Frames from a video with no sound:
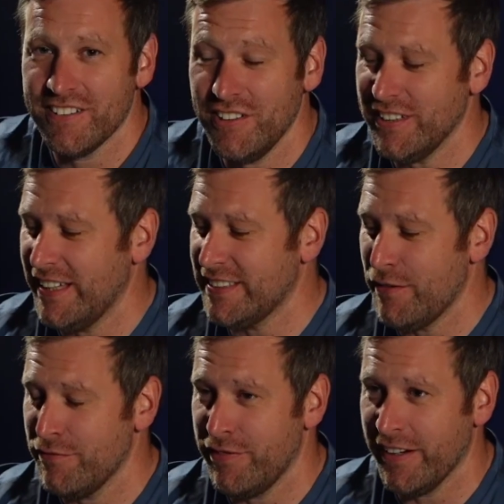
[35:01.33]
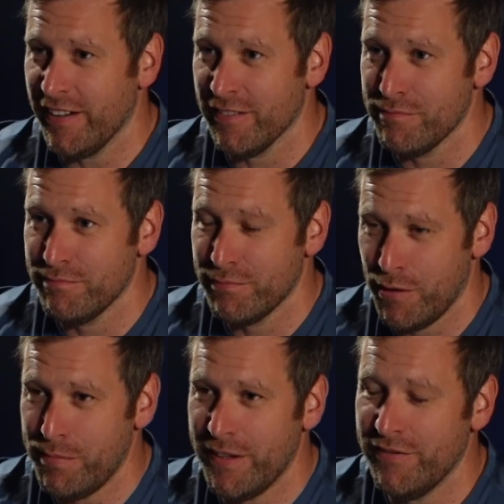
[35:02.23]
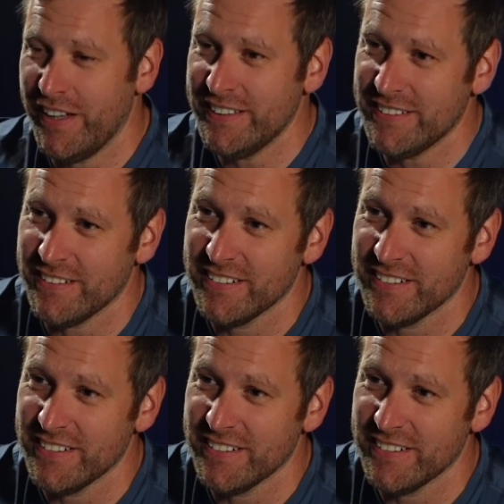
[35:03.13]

usually a 7-figure property investor.